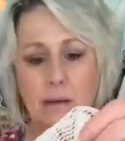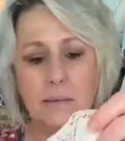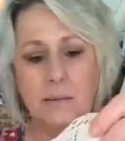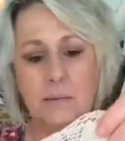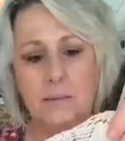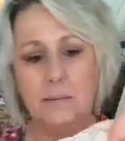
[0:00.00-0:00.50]

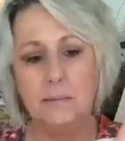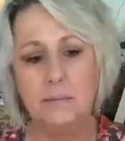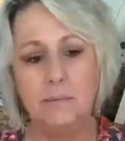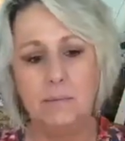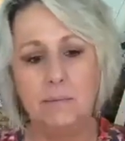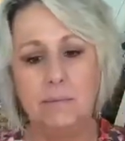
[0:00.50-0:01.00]
um,
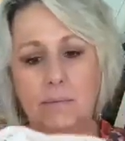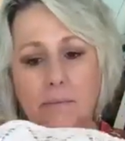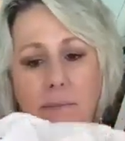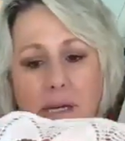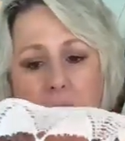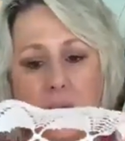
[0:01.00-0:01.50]

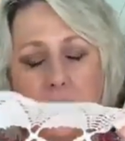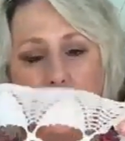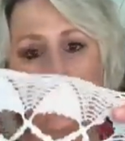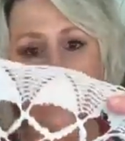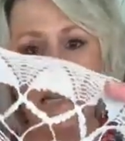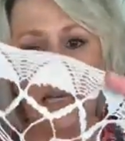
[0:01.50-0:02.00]

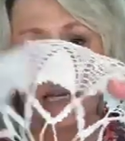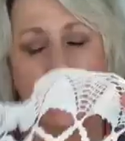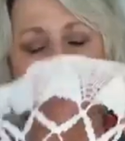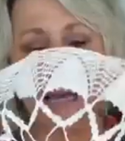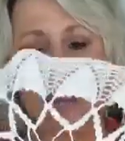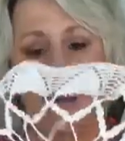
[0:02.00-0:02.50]
because
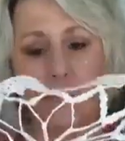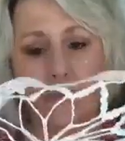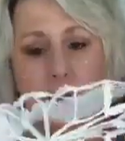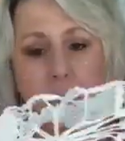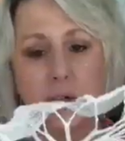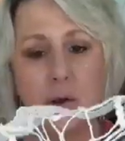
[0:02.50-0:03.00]
it they
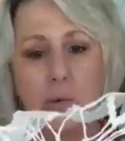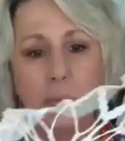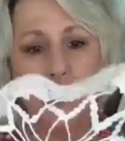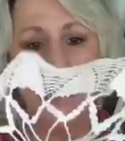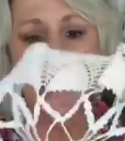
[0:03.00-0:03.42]
have so